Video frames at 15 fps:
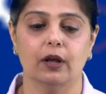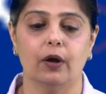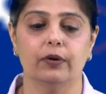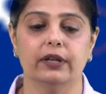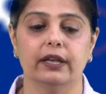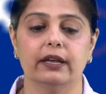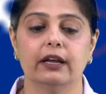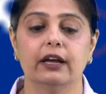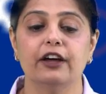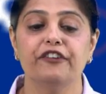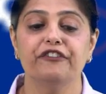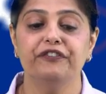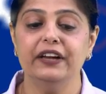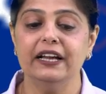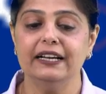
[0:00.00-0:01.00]
Okay.
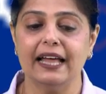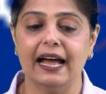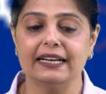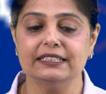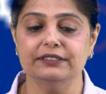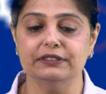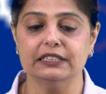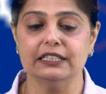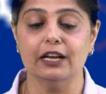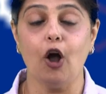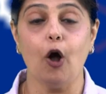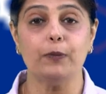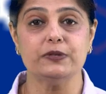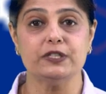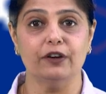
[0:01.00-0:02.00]
Field activity.
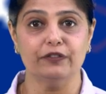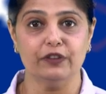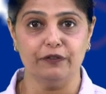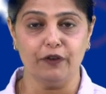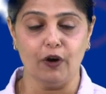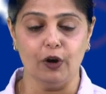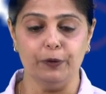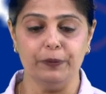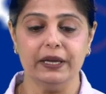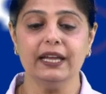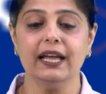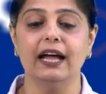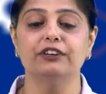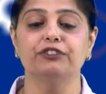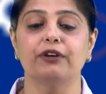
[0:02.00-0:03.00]
Observe the
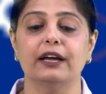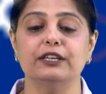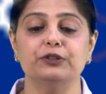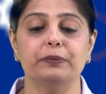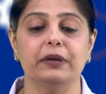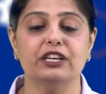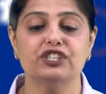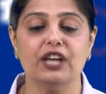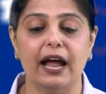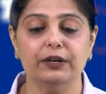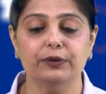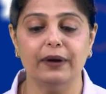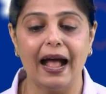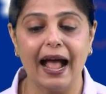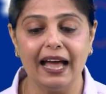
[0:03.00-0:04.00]
following and try to make
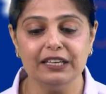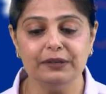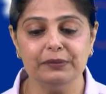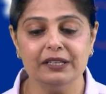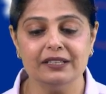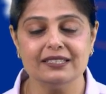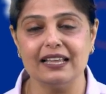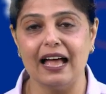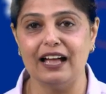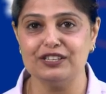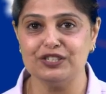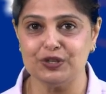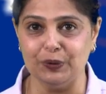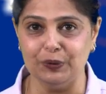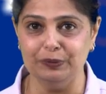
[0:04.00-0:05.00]
shadow animals
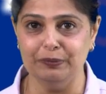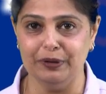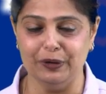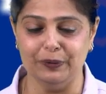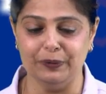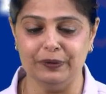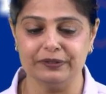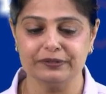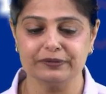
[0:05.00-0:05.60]
as shown below.